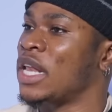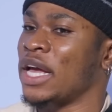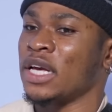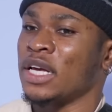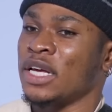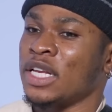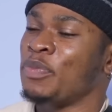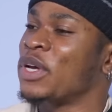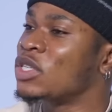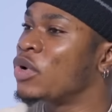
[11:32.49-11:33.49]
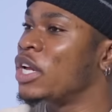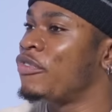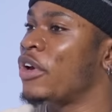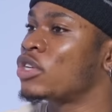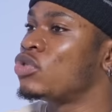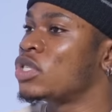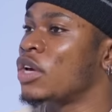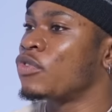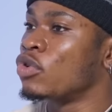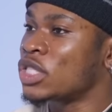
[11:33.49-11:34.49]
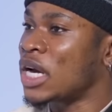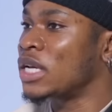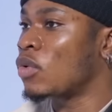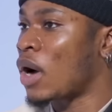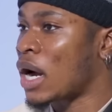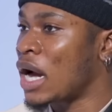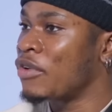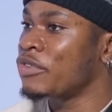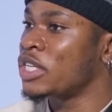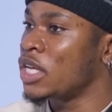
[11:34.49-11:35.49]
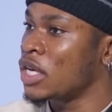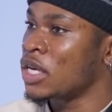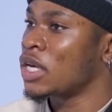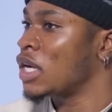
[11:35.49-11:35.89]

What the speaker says: Like, the person where they vex yourself, you go see and they waka every day.